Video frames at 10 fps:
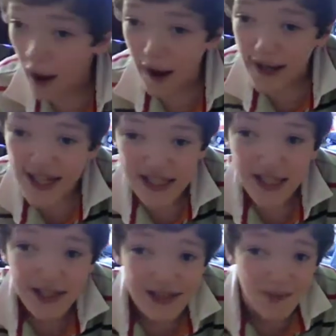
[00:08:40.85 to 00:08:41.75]
I guess
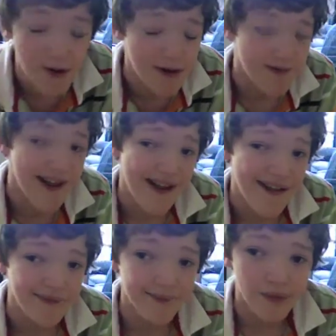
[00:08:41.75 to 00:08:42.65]
that's about
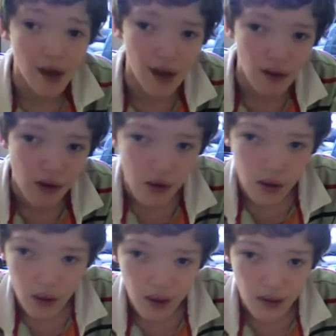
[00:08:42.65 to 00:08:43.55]
it. Uh,
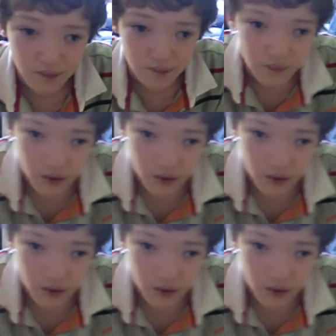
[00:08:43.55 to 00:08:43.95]
um,